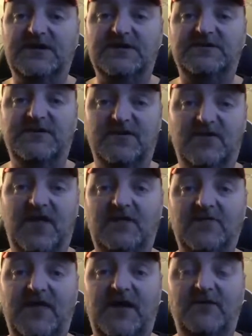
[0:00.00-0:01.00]
I still
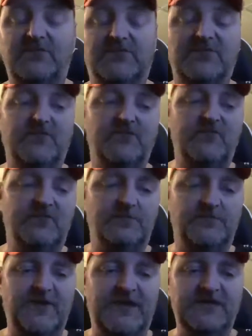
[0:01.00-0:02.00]
have that one, but the
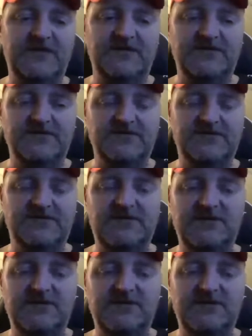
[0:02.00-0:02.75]
paint it's